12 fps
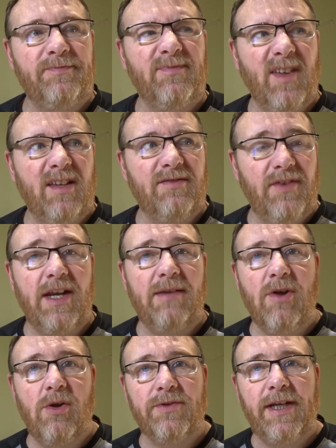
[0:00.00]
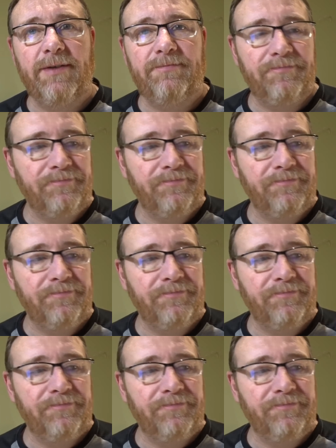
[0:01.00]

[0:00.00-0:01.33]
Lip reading: It's very malty.